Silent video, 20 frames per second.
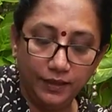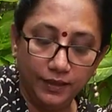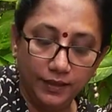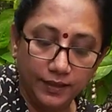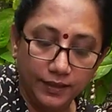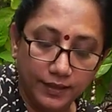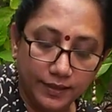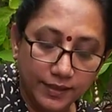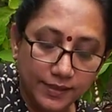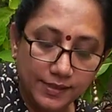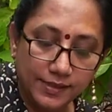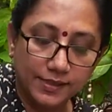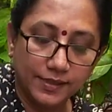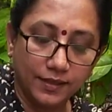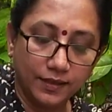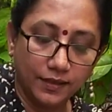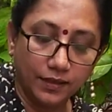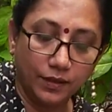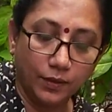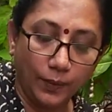it is
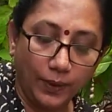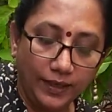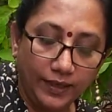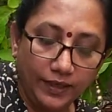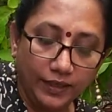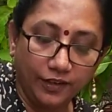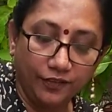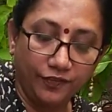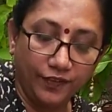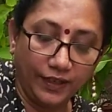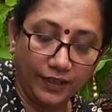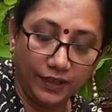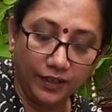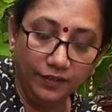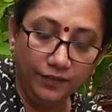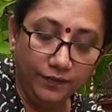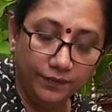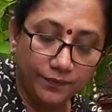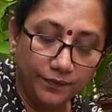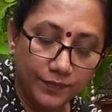quite effective.
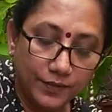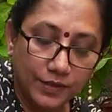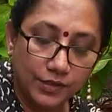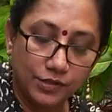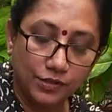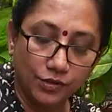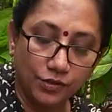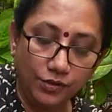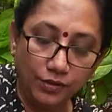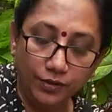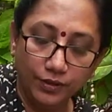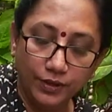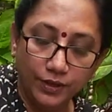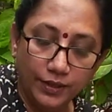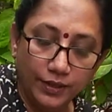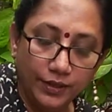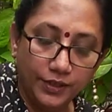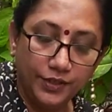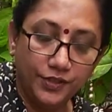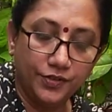So
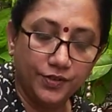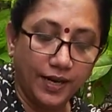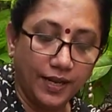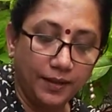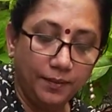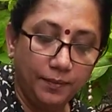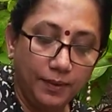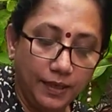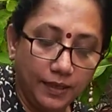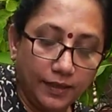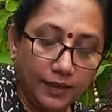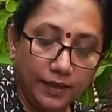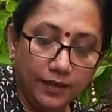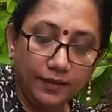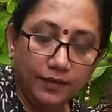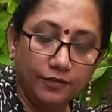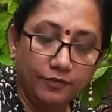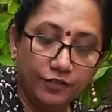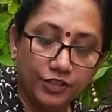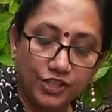try making
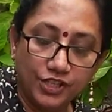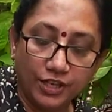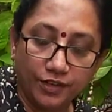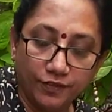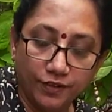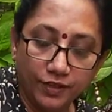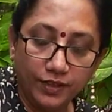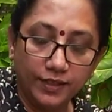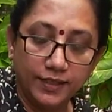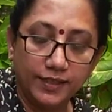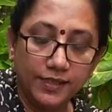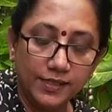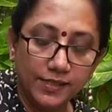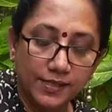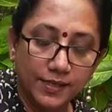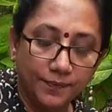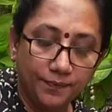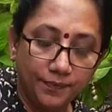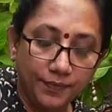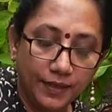whichever
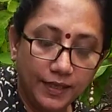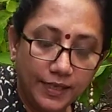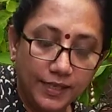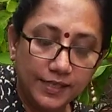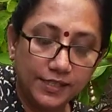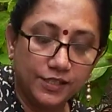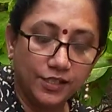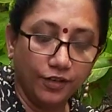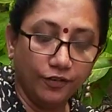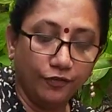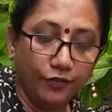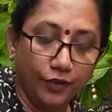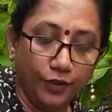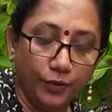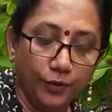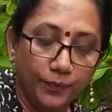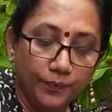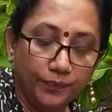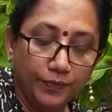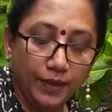is easier for
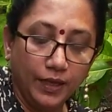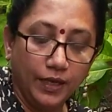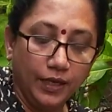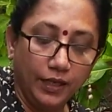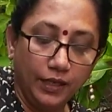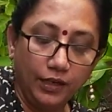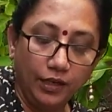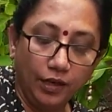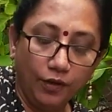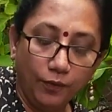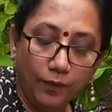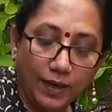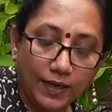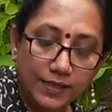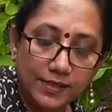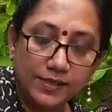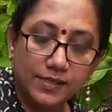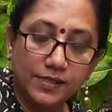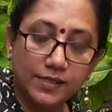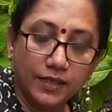you. Now
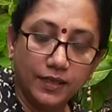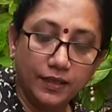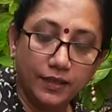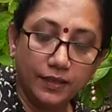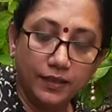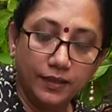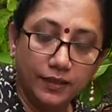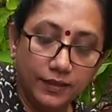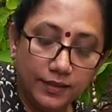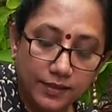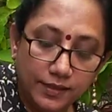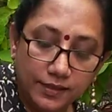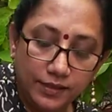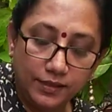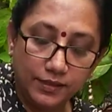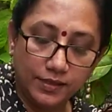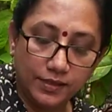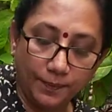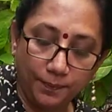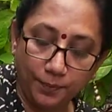once
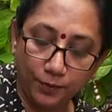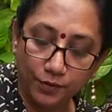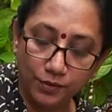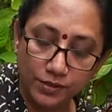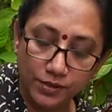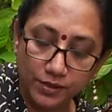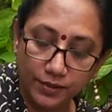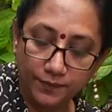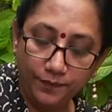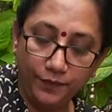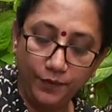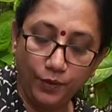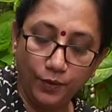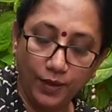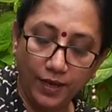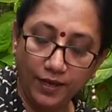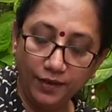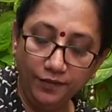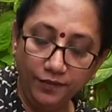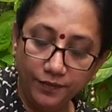suppose you
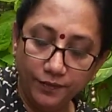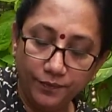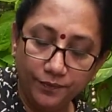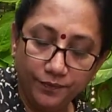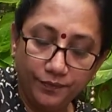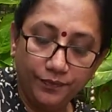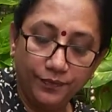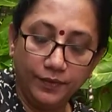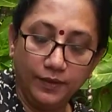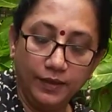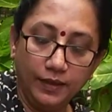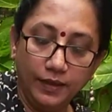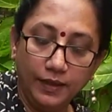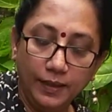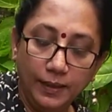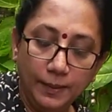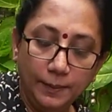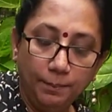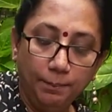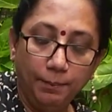have
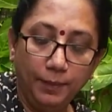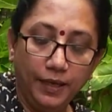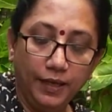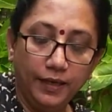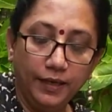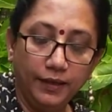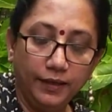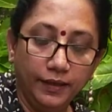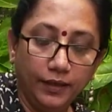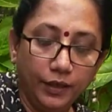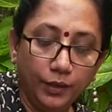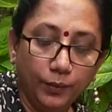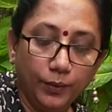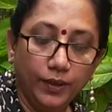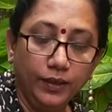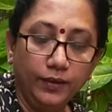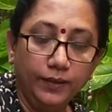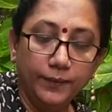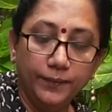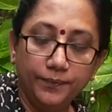made it into
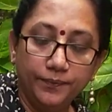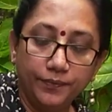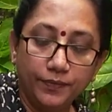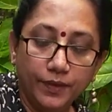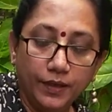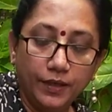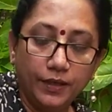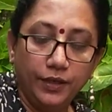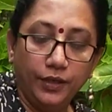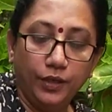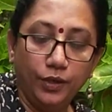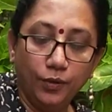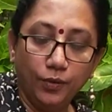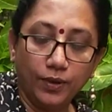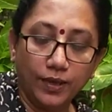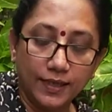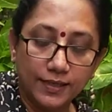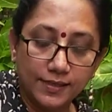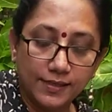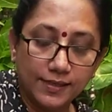a dough
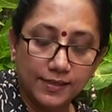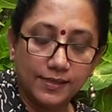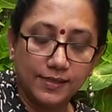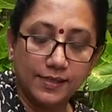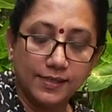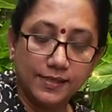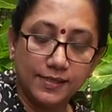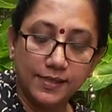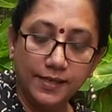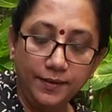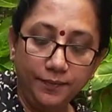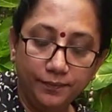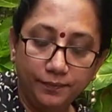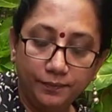consistency,